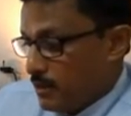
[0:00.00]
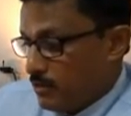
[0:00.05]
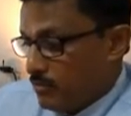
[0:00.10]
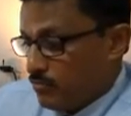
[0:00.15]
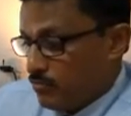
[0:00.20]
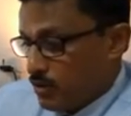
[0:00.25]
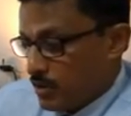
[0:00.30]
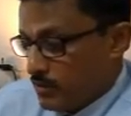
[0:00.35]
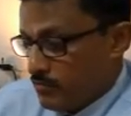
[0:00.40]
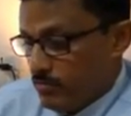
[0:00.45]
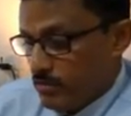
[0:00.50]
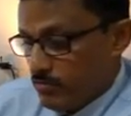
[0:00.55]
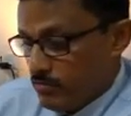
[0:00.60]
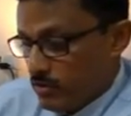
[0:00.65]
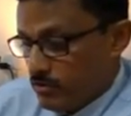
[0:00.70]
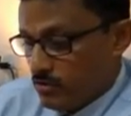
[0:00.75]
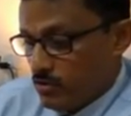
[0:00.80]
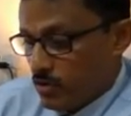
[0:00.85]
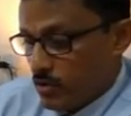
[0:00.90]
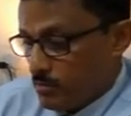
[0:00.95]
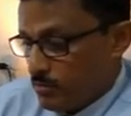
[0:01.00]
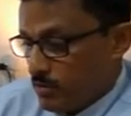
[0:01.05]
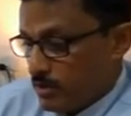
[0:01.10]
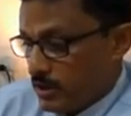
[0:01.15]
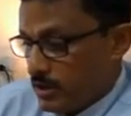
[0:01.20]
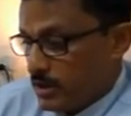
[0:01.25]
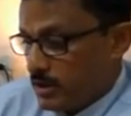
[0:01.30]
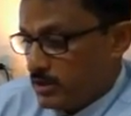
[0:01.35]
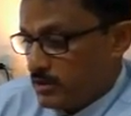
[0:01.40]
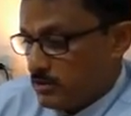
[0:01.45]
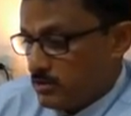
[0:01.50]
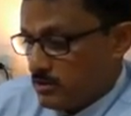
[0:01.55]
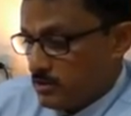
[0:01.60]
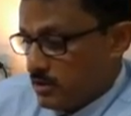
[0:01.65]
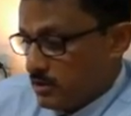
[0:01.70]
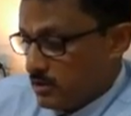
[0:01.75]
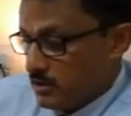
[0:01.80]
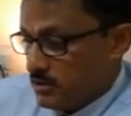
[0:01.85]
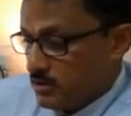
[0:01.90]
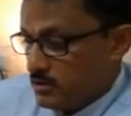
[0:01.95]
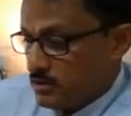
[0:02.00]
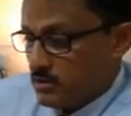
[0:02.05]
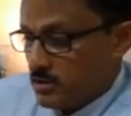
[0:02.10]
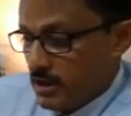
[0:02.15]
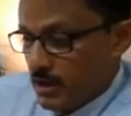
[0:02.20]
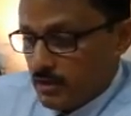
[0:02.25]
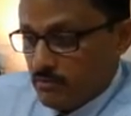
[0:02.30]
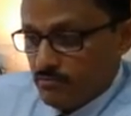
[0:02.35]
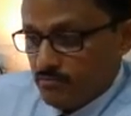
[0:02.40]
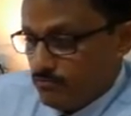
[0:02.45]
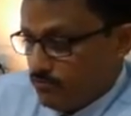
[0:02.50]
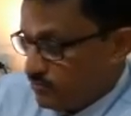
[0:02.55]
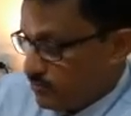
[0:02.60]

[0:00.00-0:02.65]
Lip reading: What we've incorporated is that